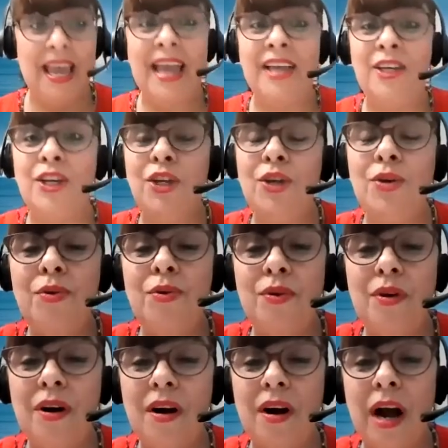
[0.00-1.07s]
And
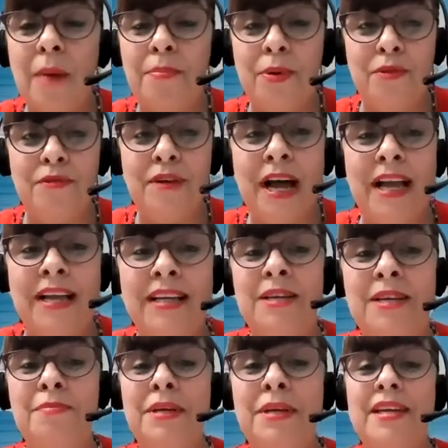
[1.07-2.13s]
you are
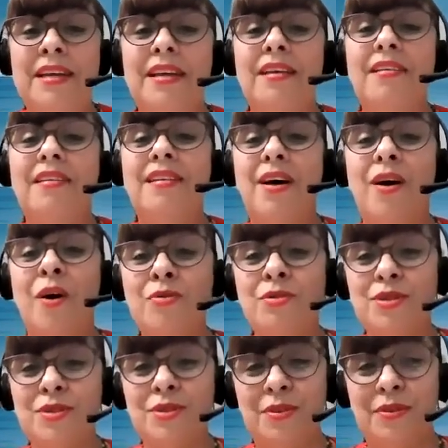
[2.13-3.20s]
providing me
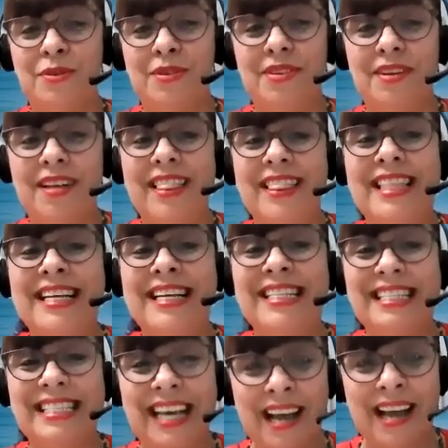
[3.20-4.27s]
also the
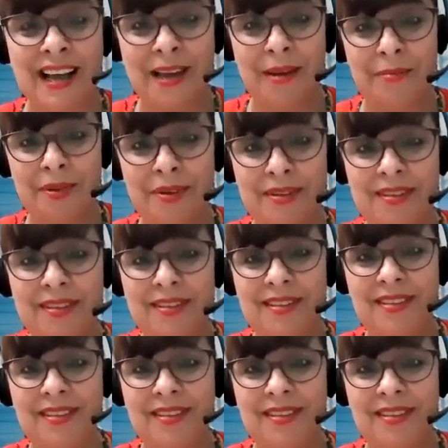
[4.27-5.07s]
time,